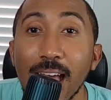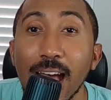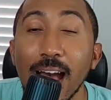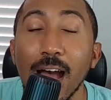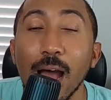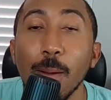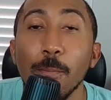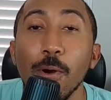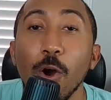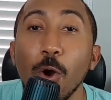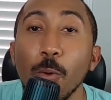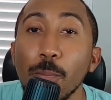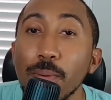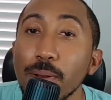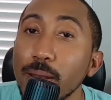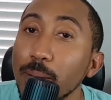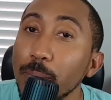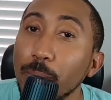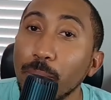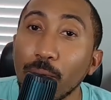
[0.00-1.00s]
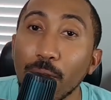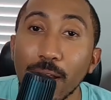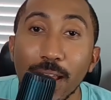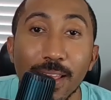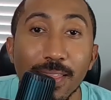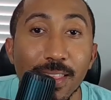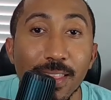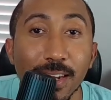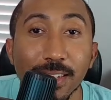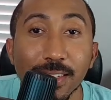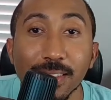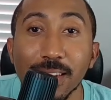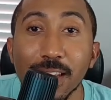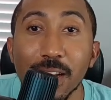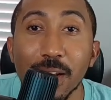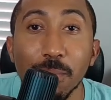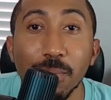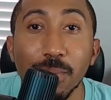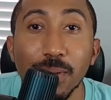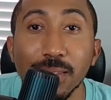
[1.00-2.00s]
I'm hoping and praying that it's
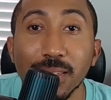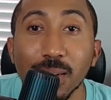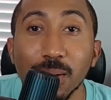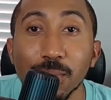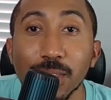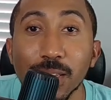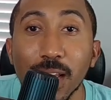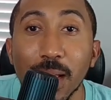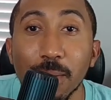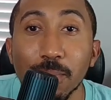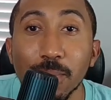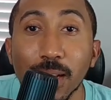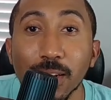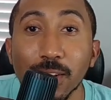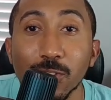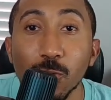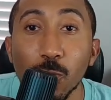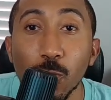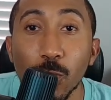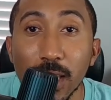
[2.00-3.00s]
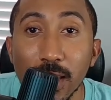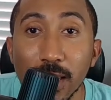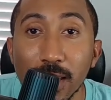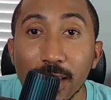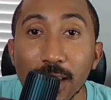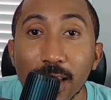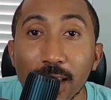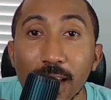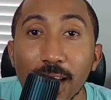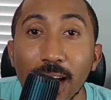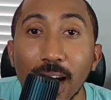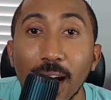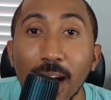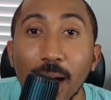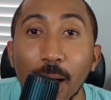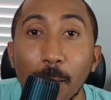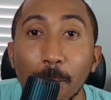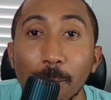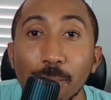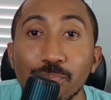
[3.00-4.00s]
going to be sometime next week.
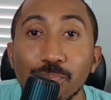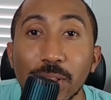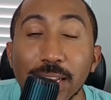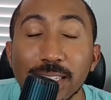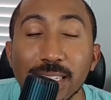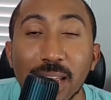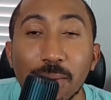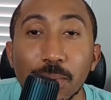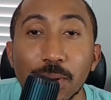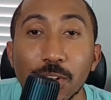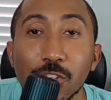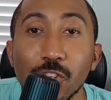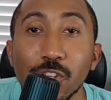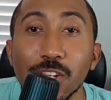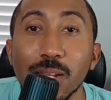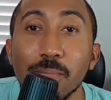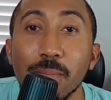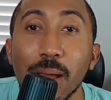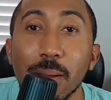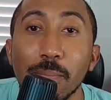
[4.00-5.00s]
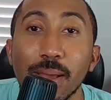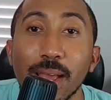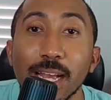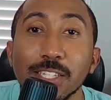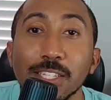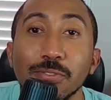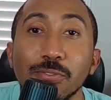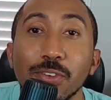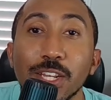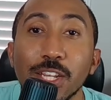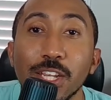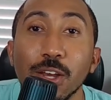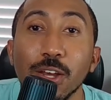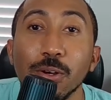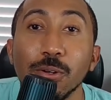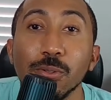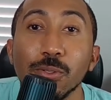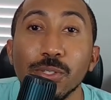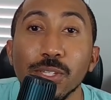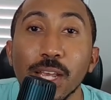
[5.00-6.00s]
As I mentioned in my past
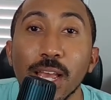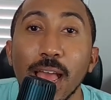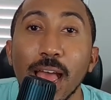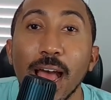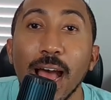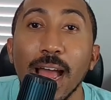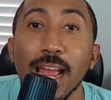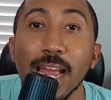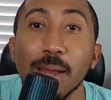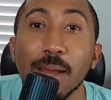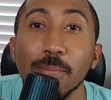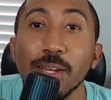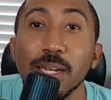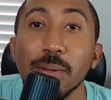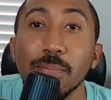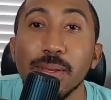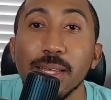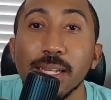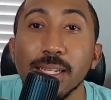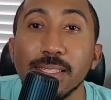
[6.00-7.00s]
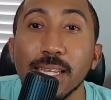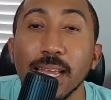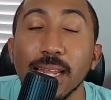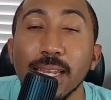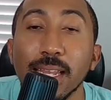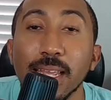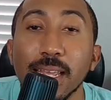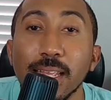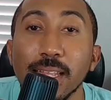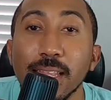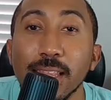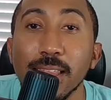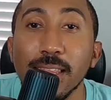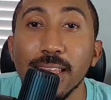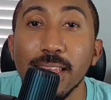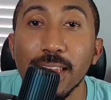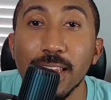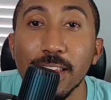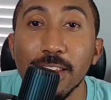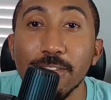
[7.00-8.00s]
videos, I am going to be attending
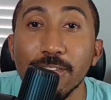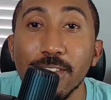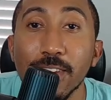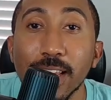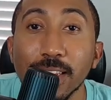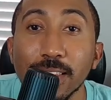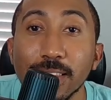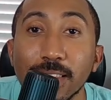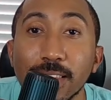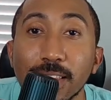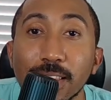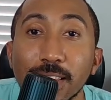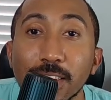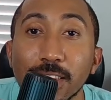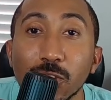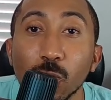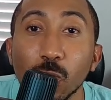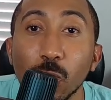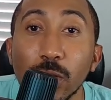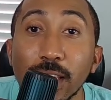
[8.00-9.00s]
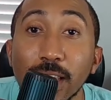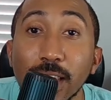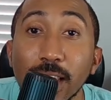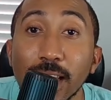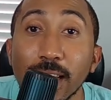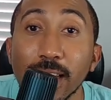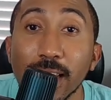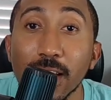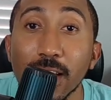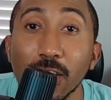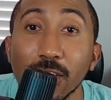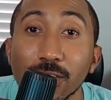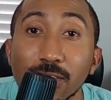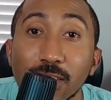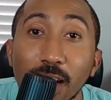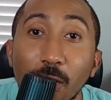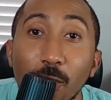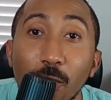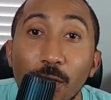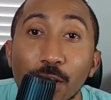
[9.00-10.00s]
the event this weekend in
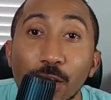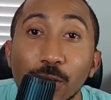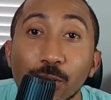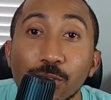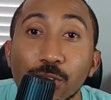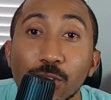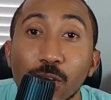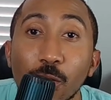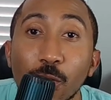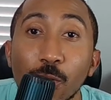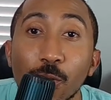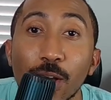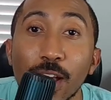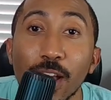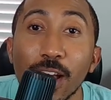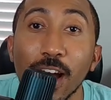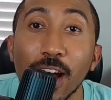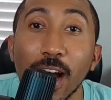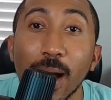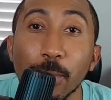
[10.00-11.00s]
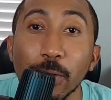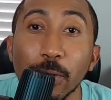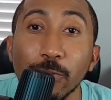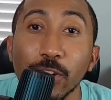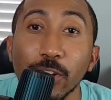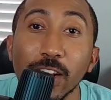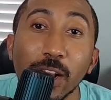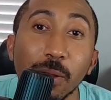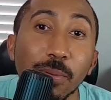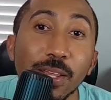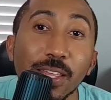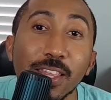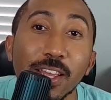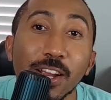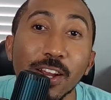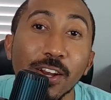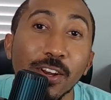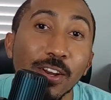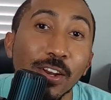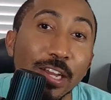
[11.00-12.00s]
Ontario. So if you're going to be
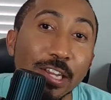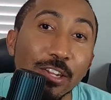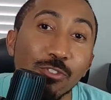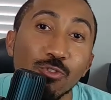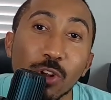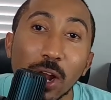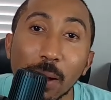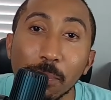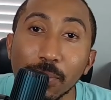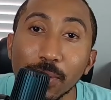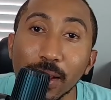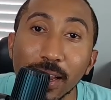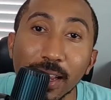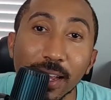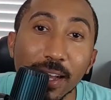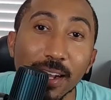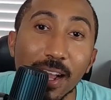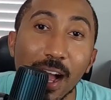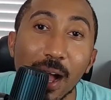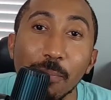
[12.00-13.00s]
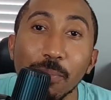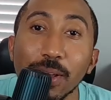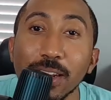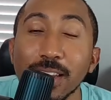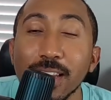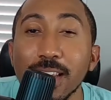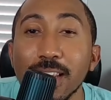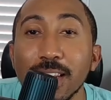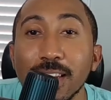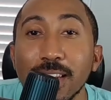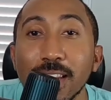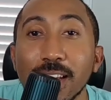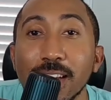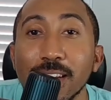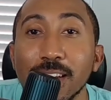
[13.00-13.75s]
there, drop a comment in